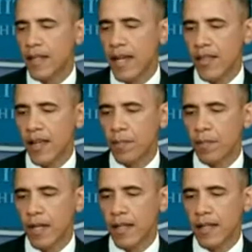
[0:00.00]
down there,
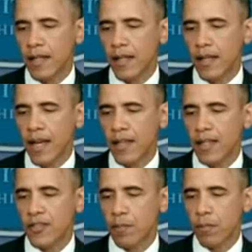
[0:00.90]
but I
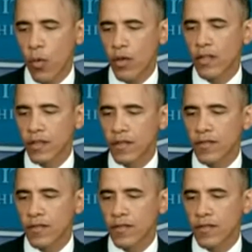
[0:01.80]
think it's important